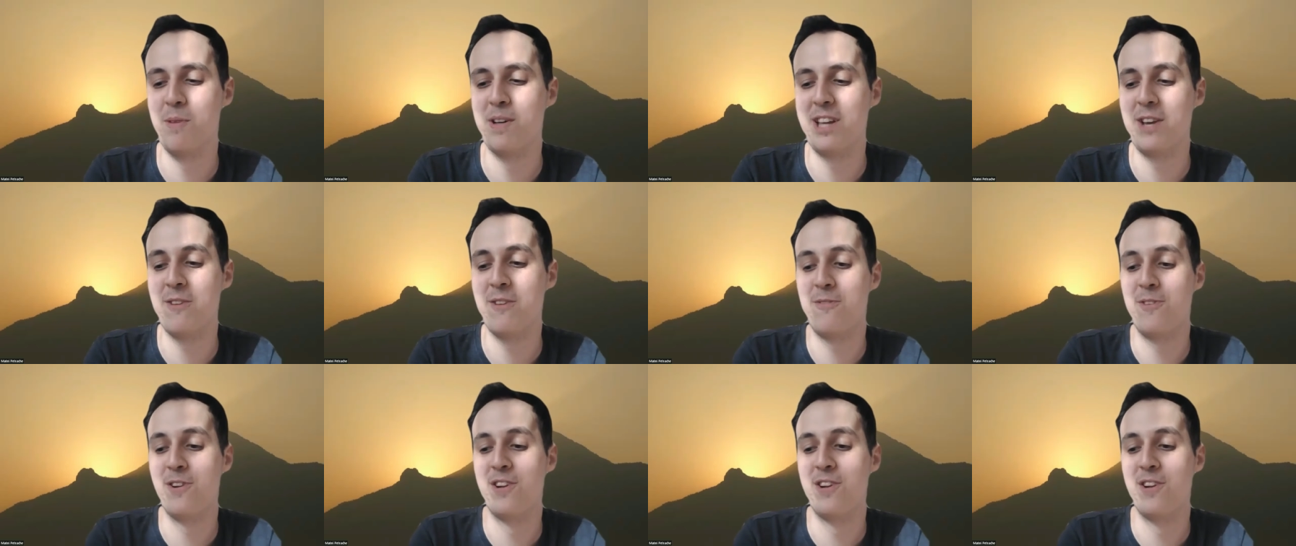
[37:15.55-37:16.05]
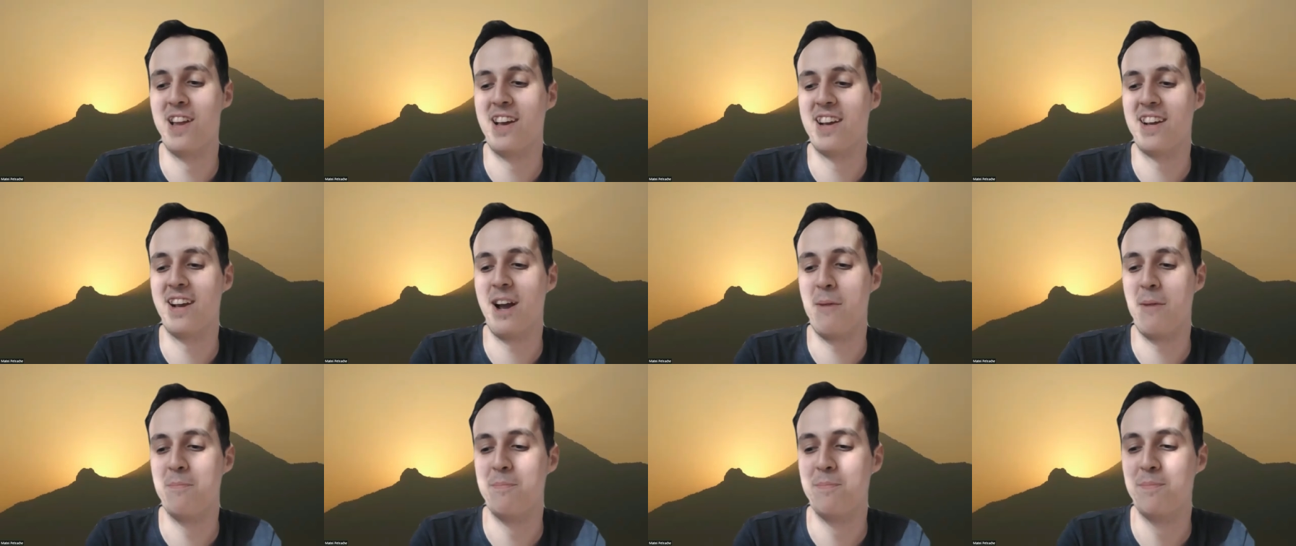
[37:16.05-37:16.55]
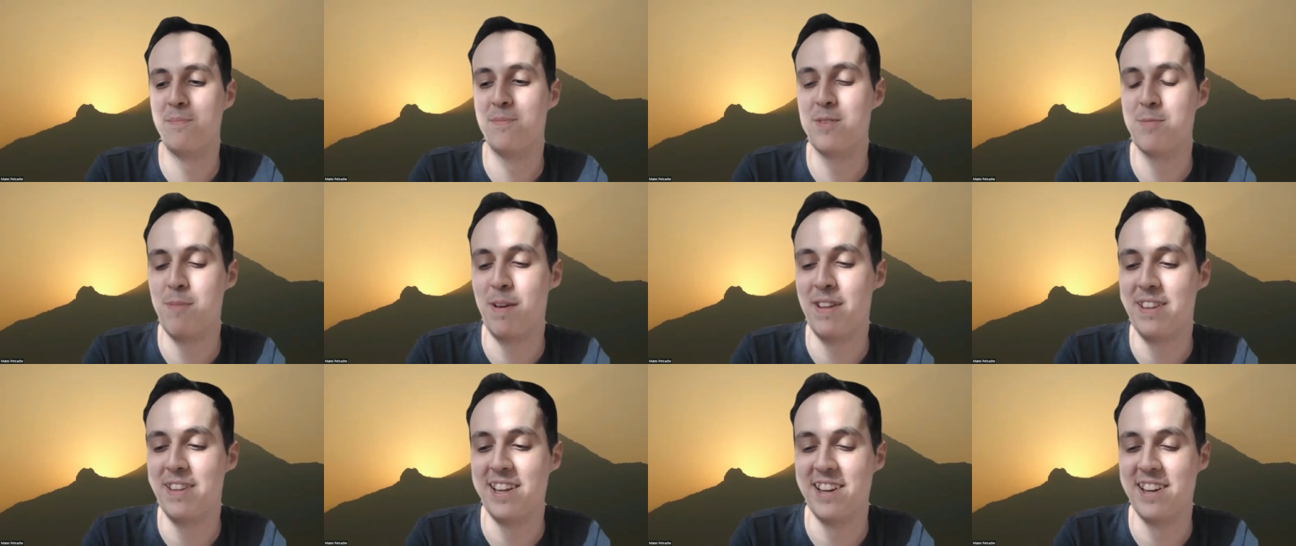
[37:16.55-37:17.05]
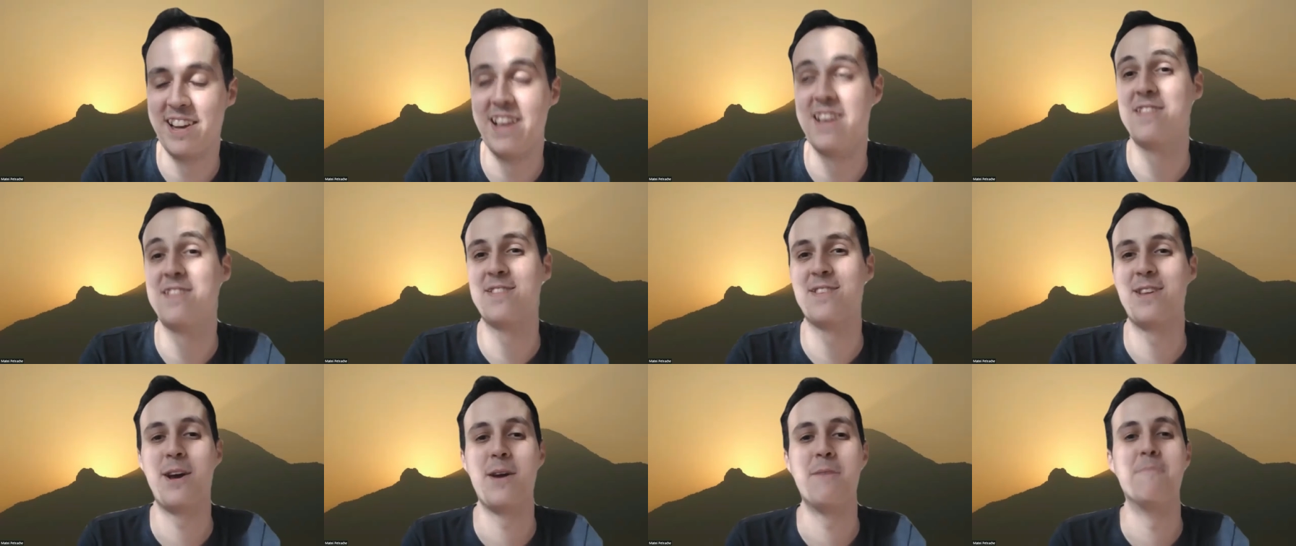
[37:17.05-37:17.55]
but I feel like I'm spending
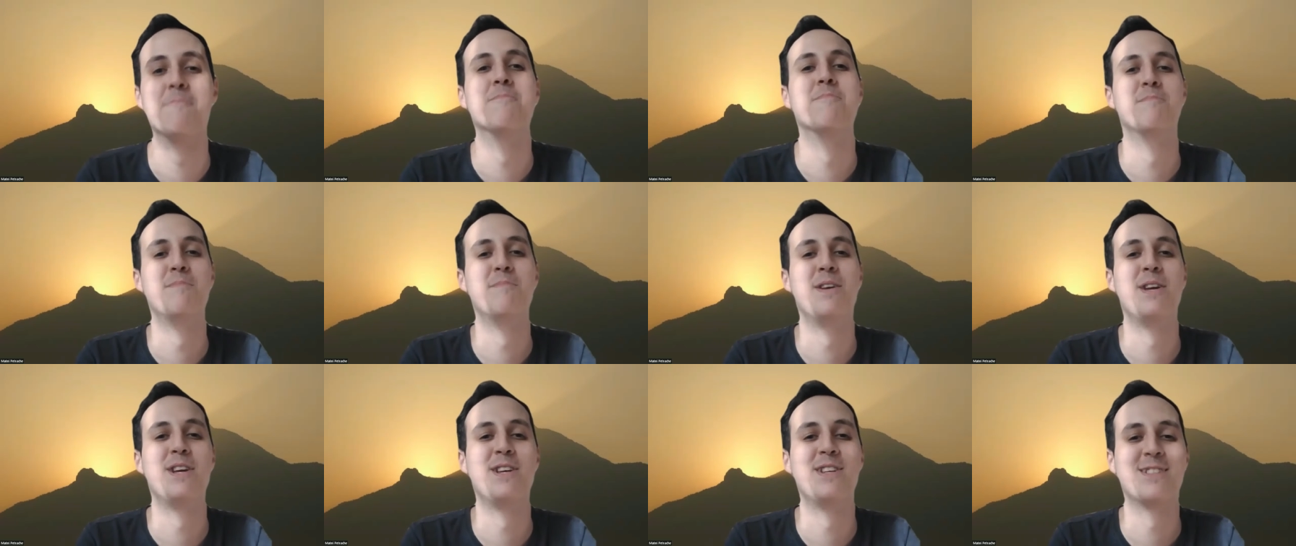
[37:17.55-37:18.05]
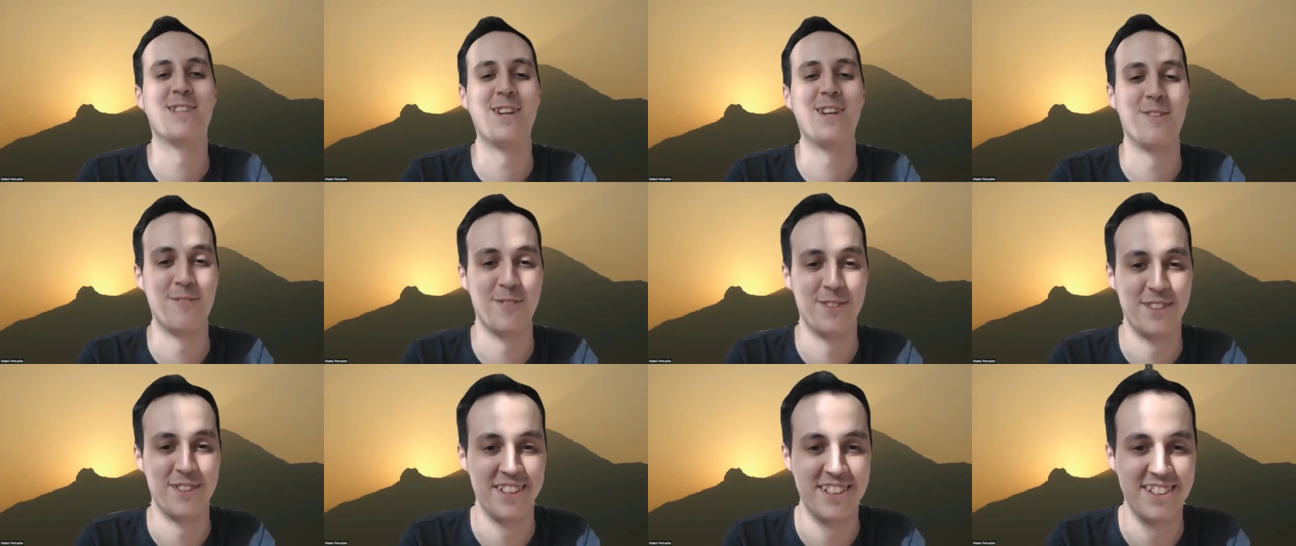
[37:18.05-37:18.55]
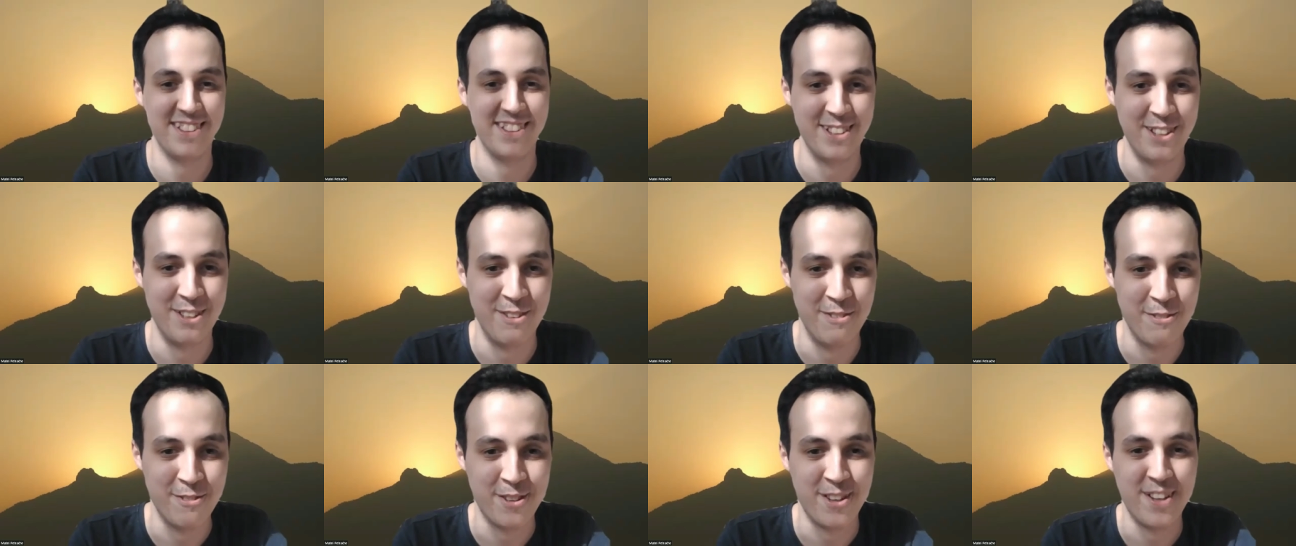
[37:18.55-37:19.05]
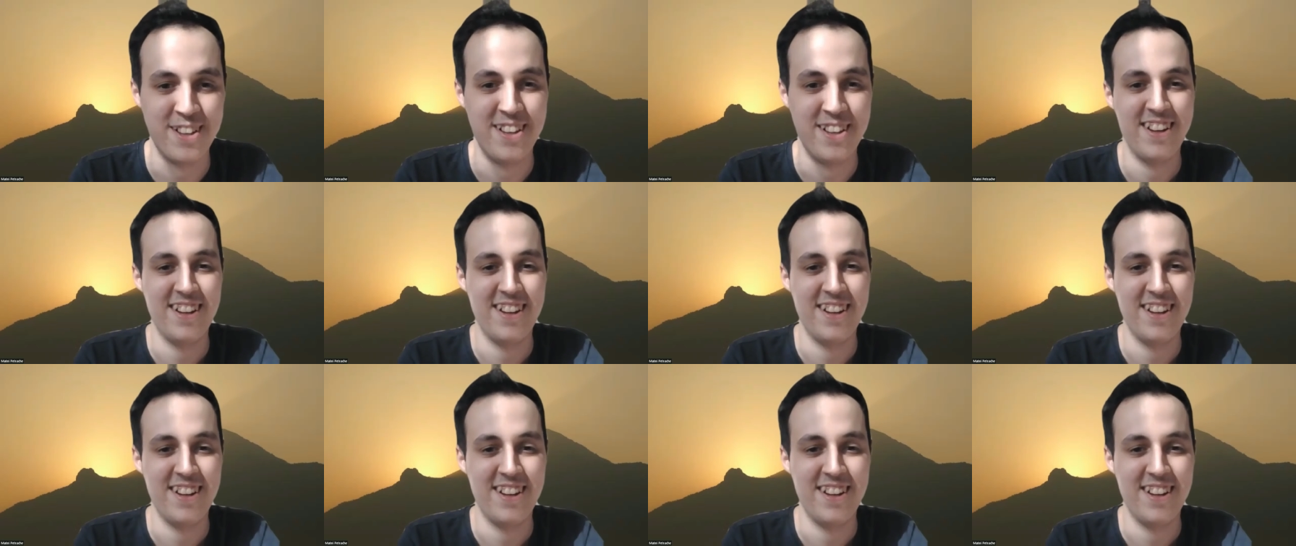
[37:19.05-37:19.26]
less time being self-attentive.